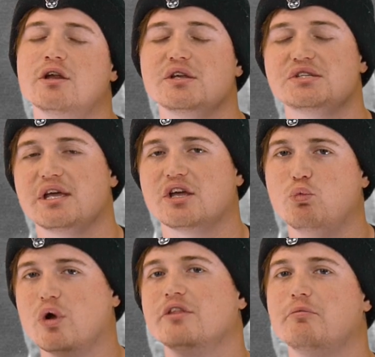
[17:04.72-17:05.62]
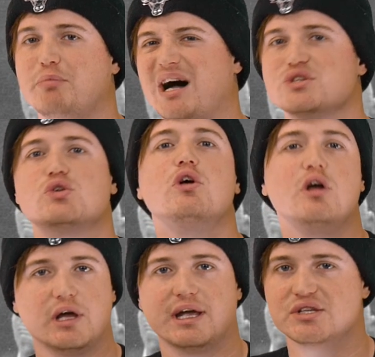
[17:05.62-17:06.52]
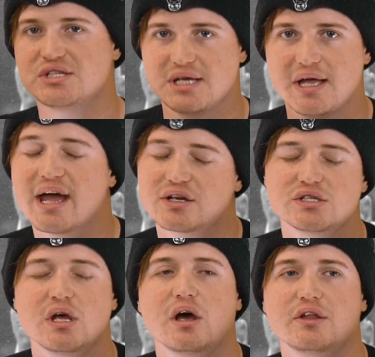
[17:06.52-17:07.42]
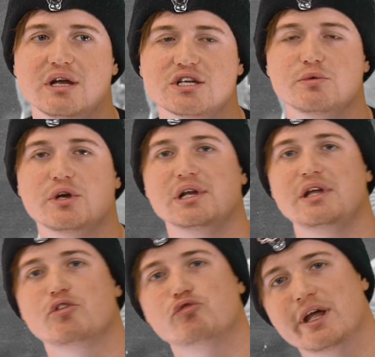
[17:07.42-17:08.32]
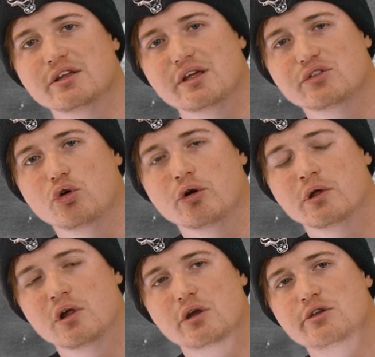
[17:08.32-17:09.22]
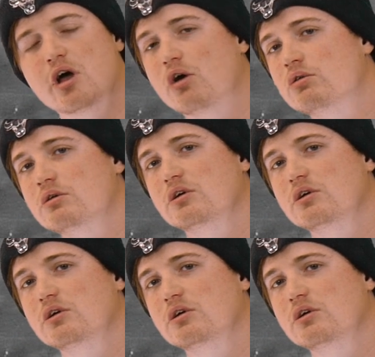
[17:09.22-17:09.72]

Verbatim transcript: and Undertaker won the battle against DX, and then as they were going to leave the ring, they thought, no,